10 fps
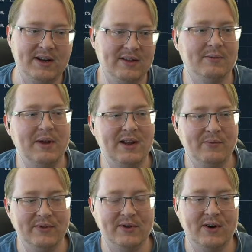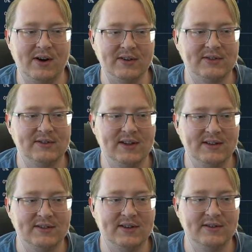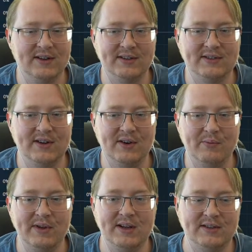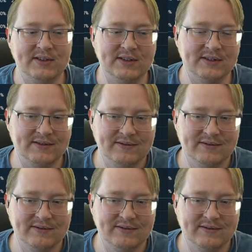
the bandwidth cost that it's going to be to